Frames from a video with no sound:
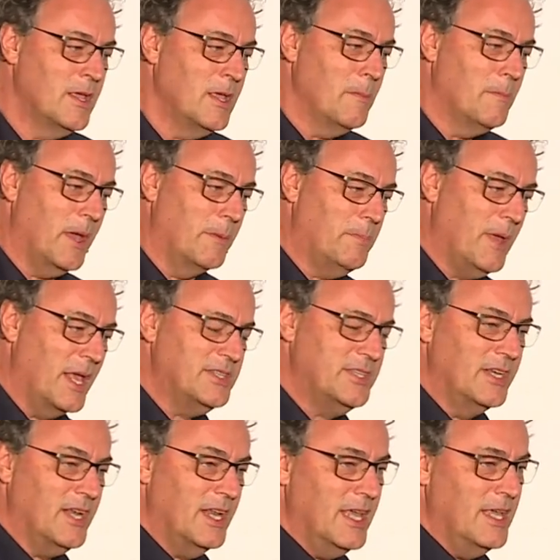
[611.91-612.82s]
But
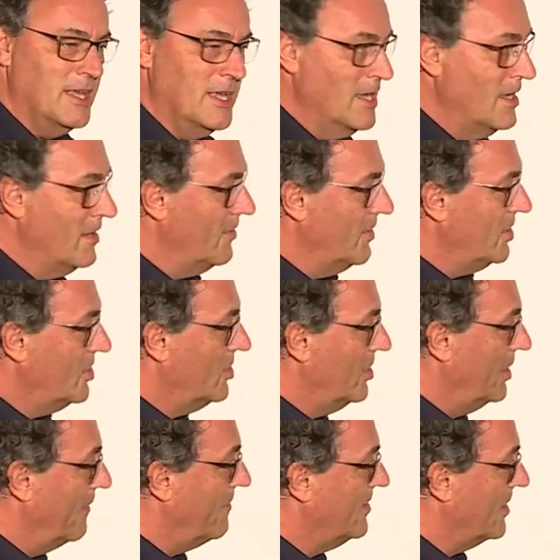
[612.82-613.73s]
basically, these
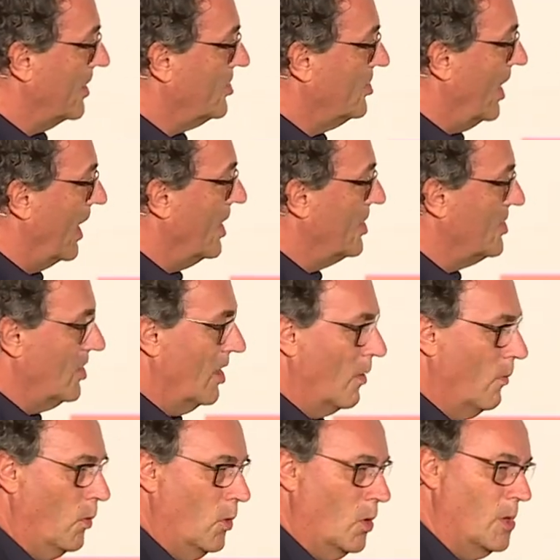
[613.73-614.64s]
shifts are changing our
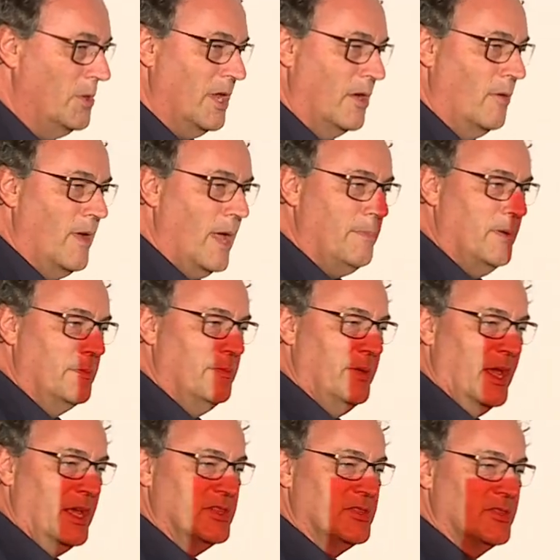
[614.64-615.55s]
world at a rapid
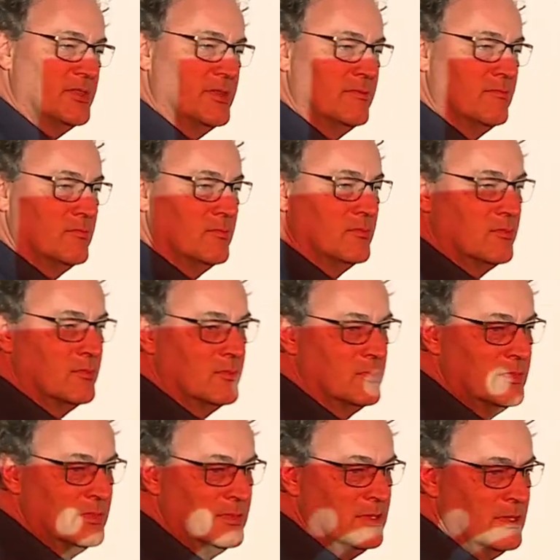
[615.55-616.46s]
pace.
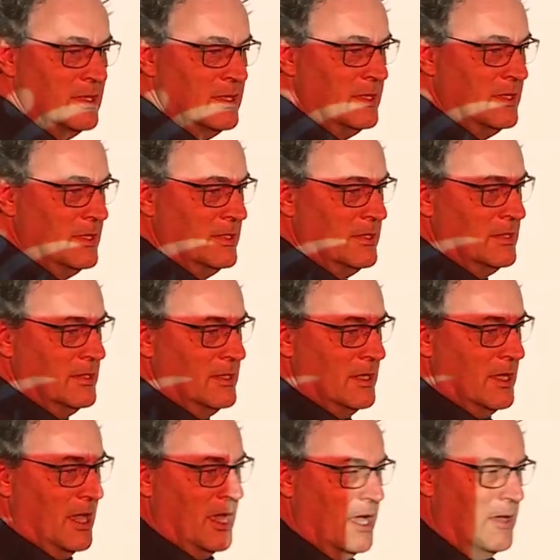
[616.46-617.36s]

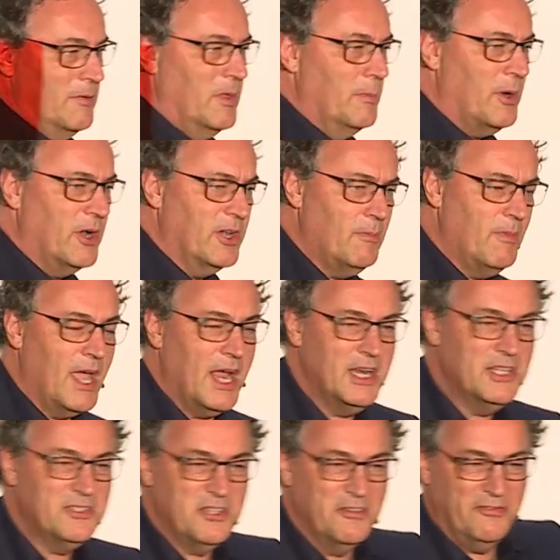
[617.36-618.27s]
The bottom line
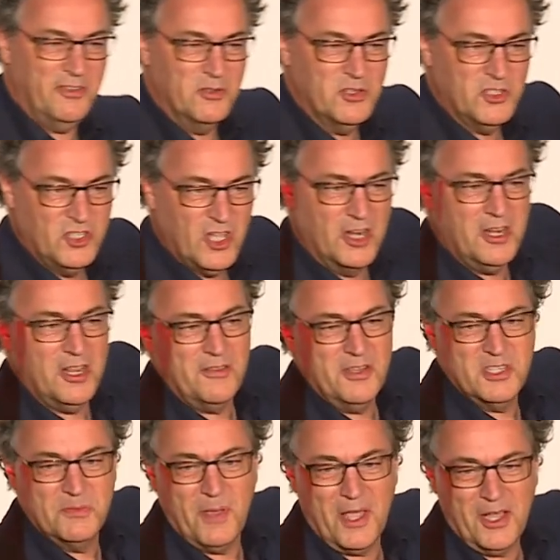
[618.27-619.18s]
is, if you study
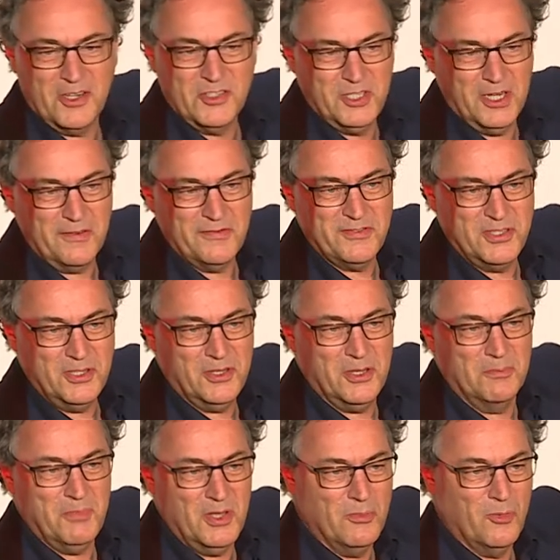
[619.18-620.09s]
these megashifts, you
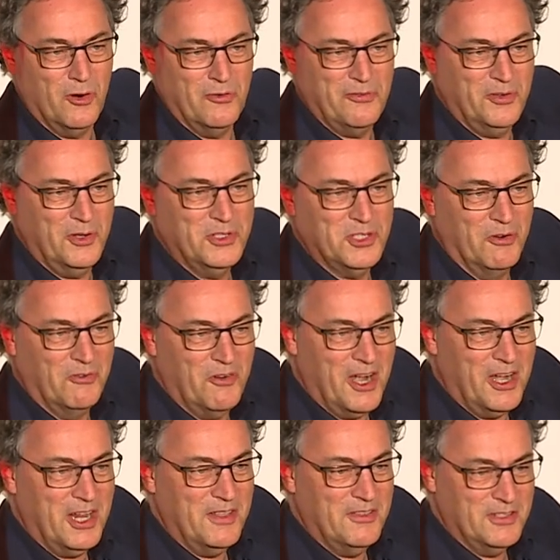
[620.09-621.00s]
can be more future
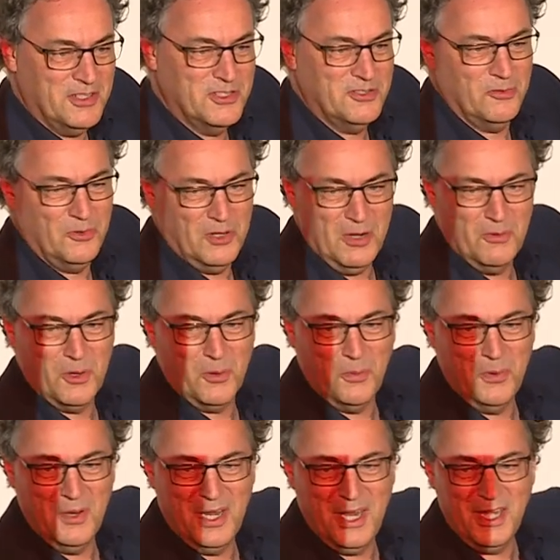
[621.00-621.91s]
ready. This is really what
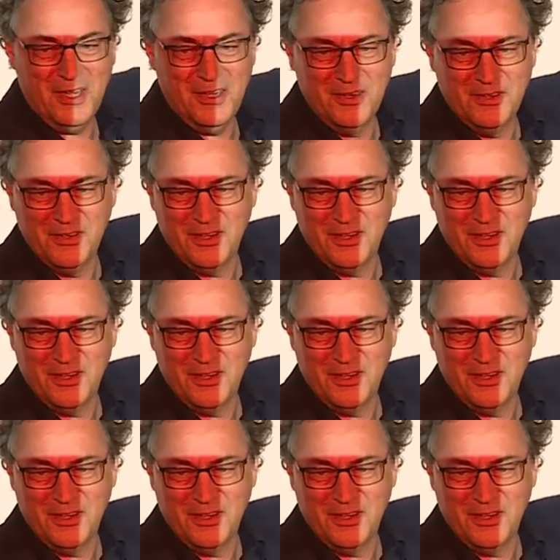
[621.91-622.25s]
we need.